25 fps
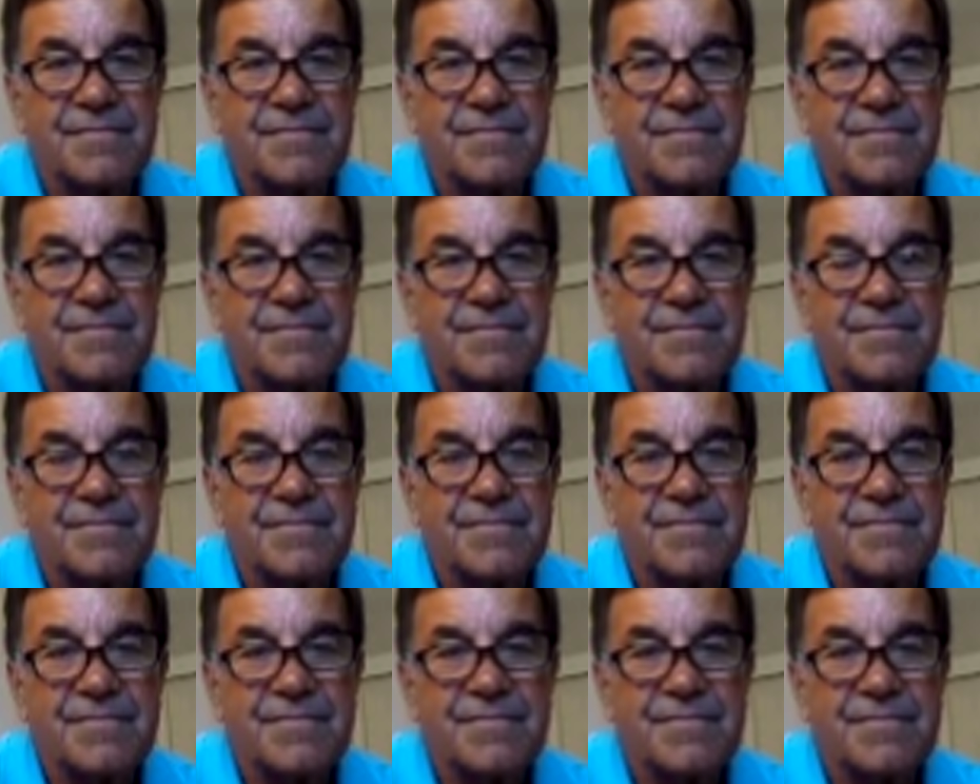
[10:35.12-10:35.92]

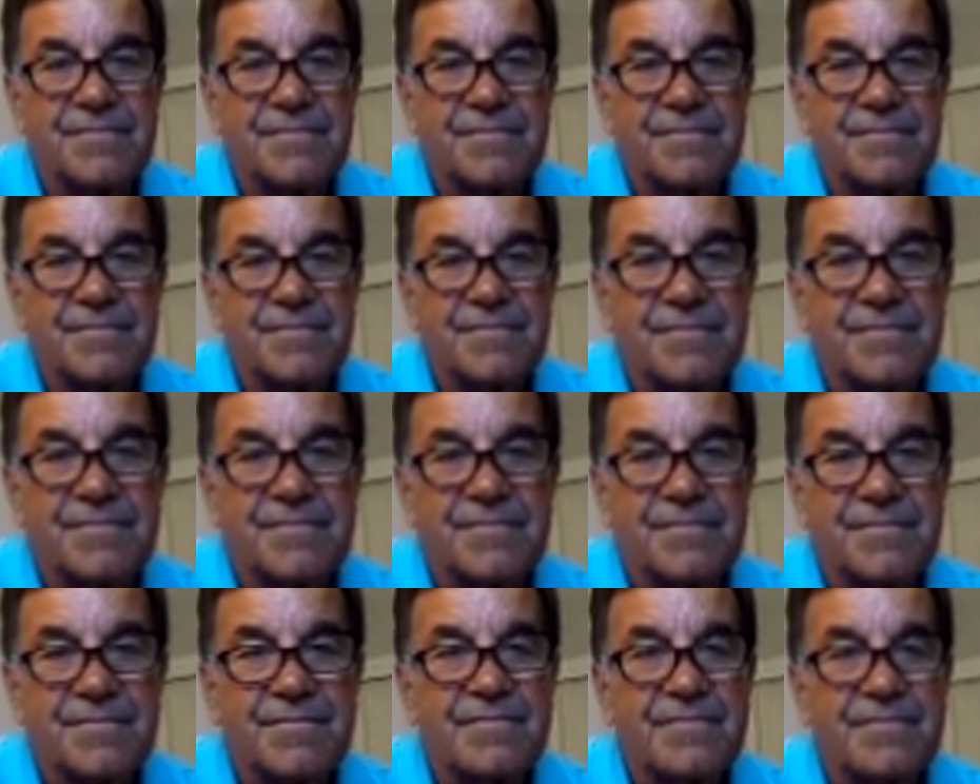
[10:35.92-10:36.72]

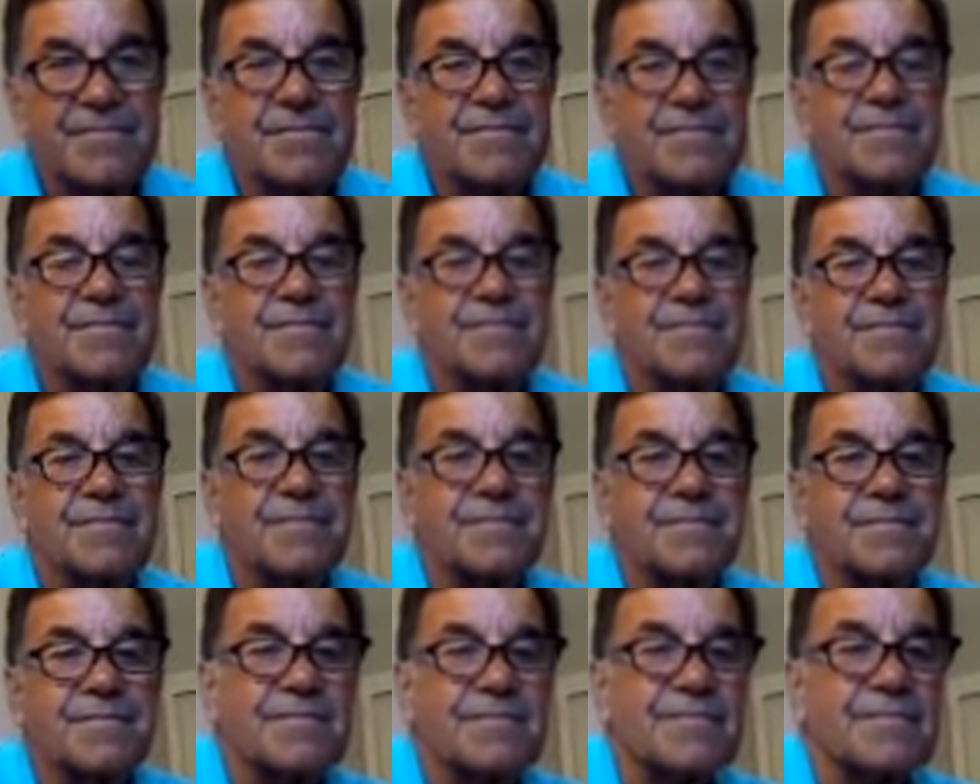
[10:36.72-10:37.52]

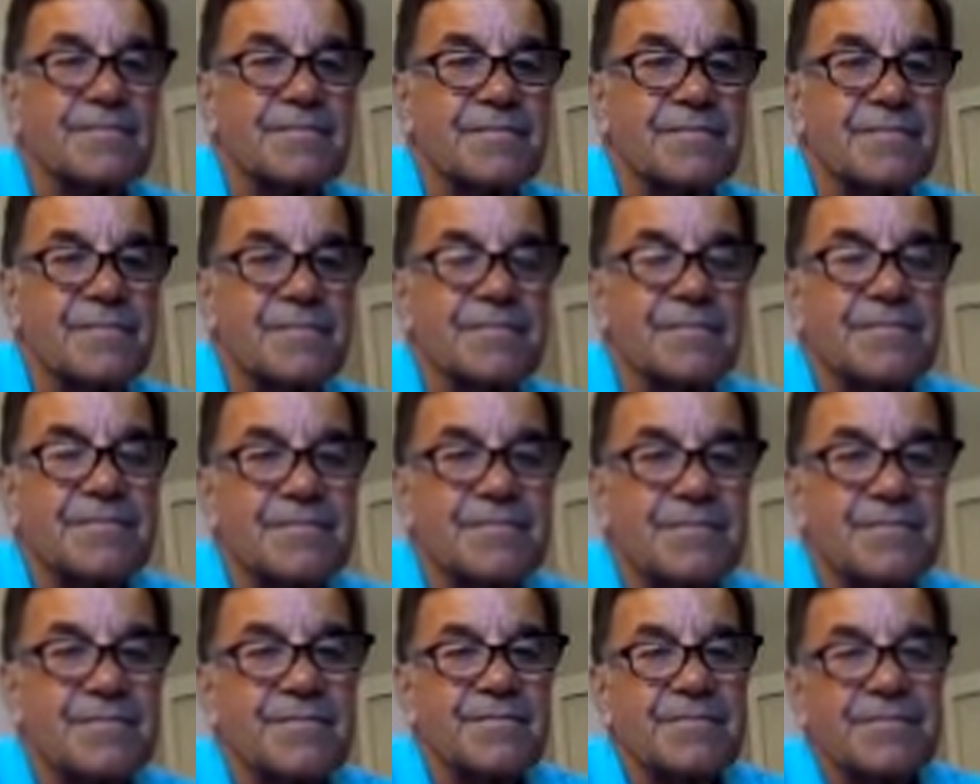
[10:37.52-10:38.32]

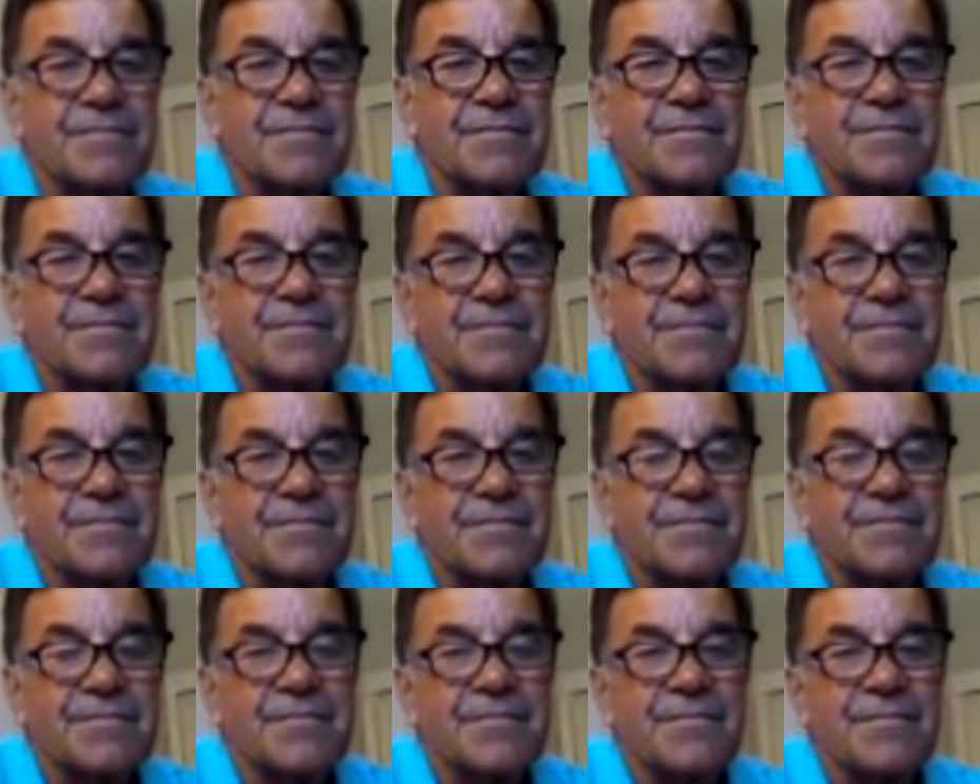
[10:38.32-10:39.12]

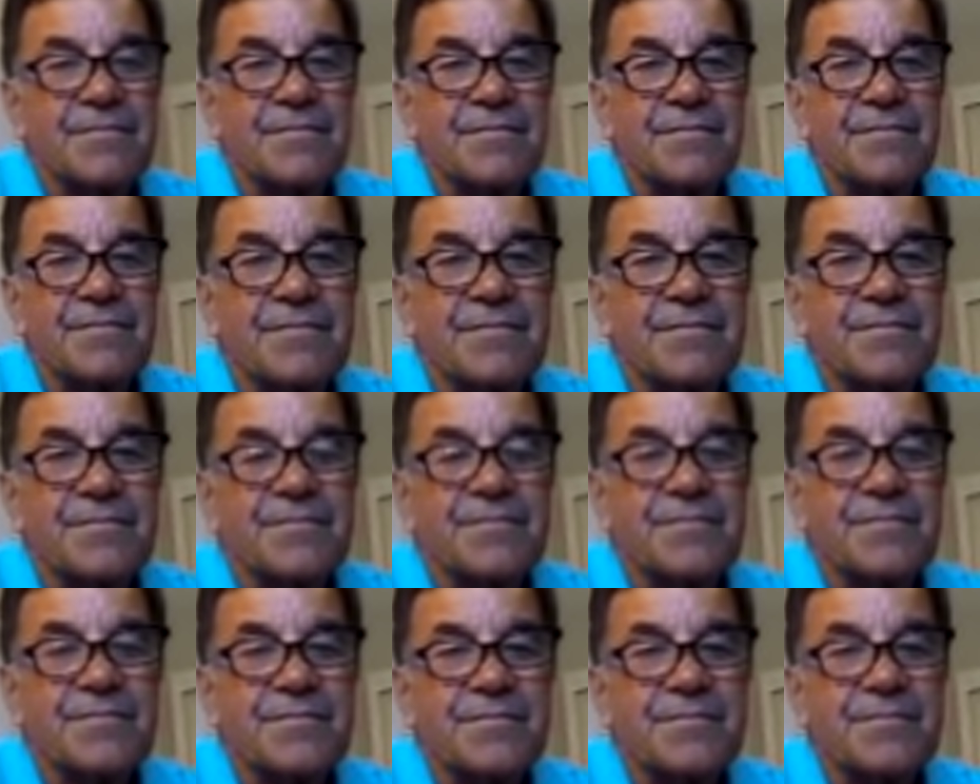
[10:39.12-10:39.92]

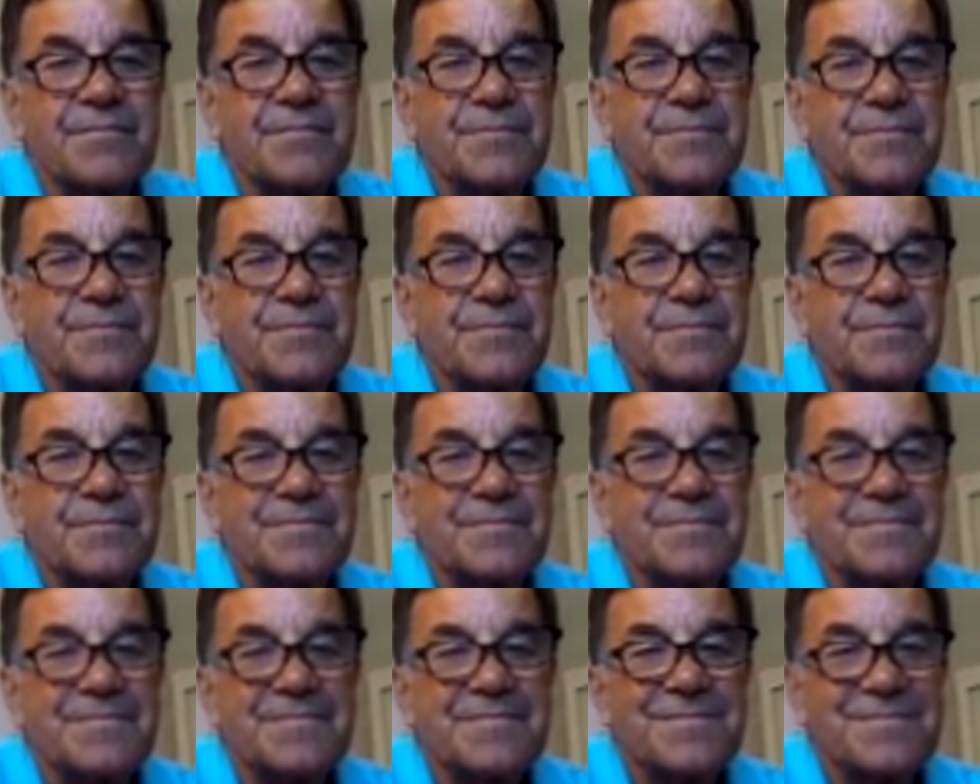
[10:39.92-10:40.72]

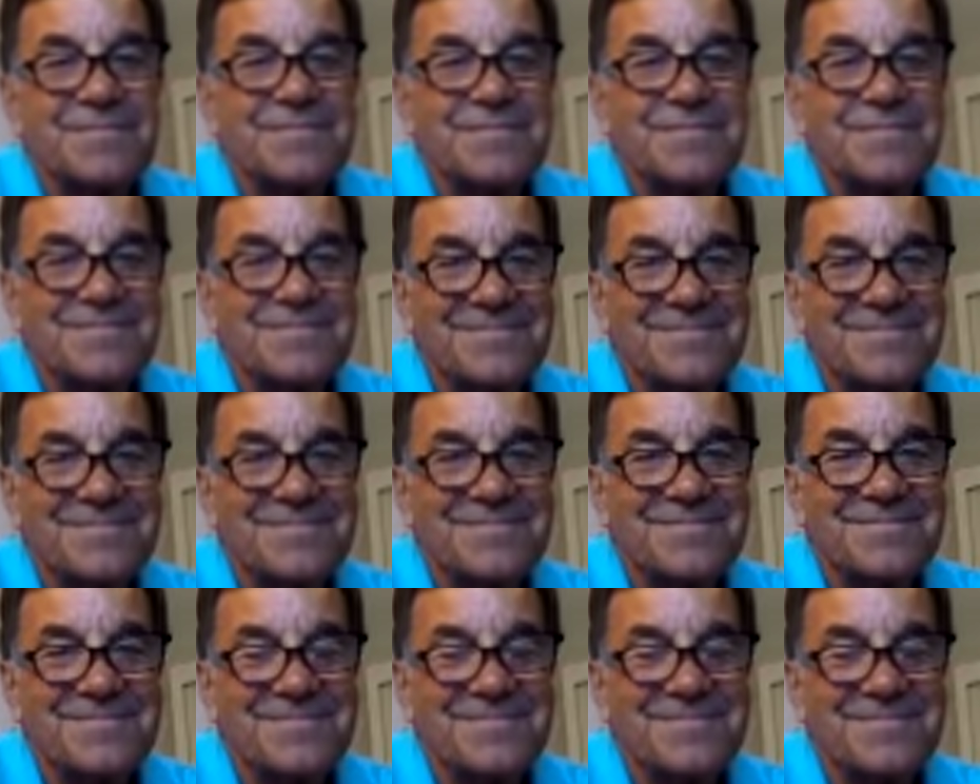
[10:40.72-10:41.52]

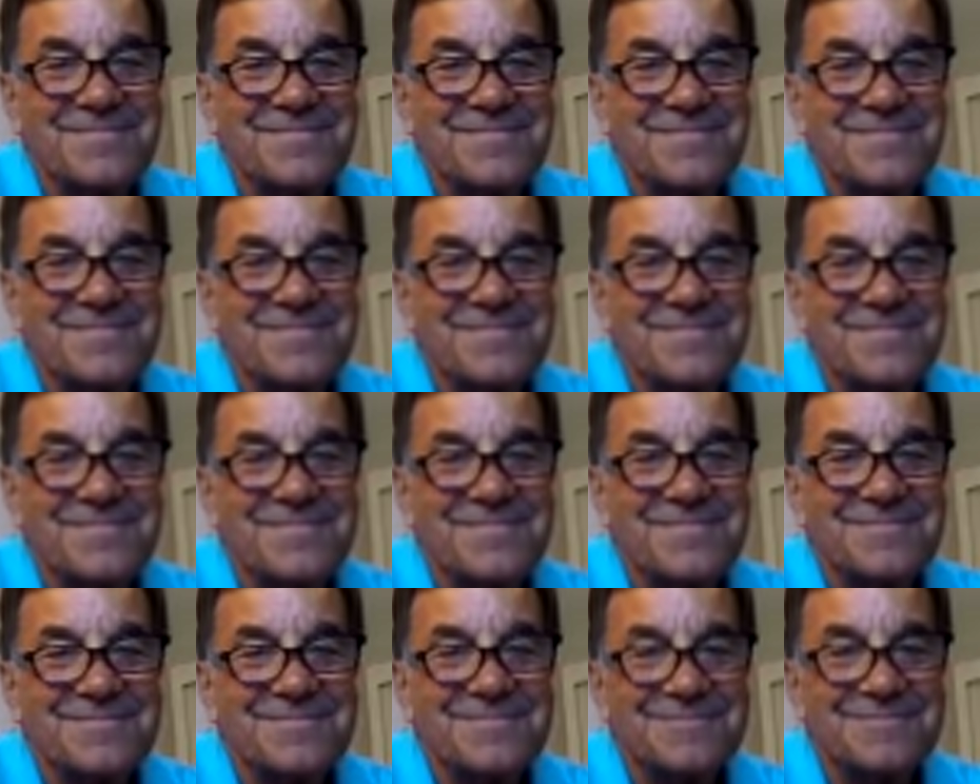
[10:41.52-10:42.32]

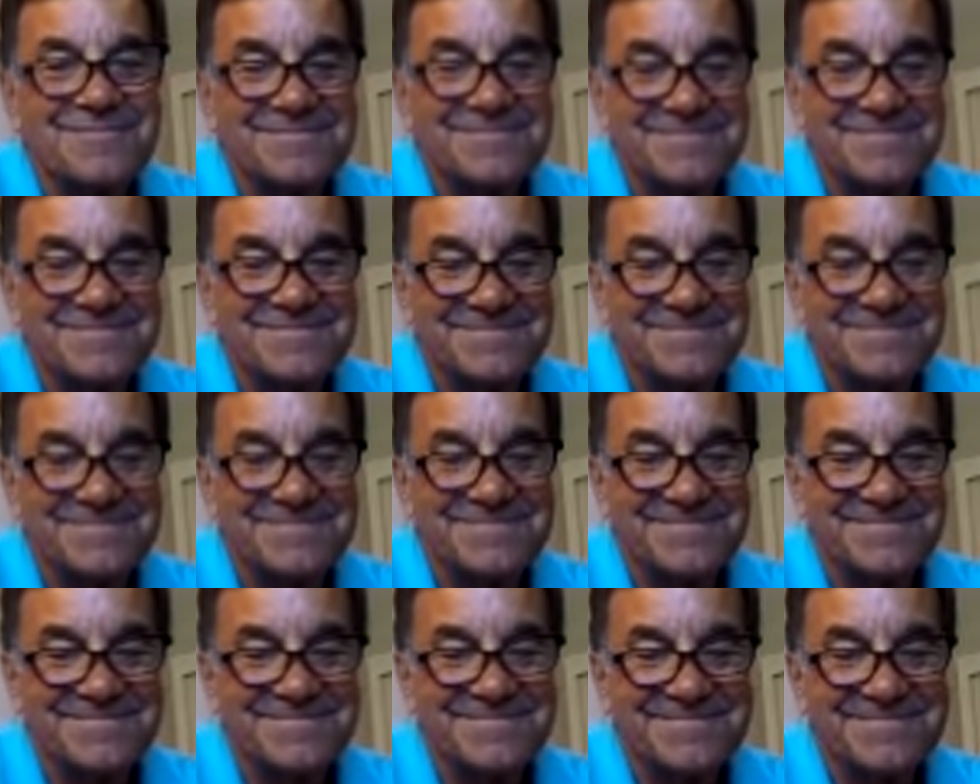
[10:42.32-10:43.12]
The person shown says nothing.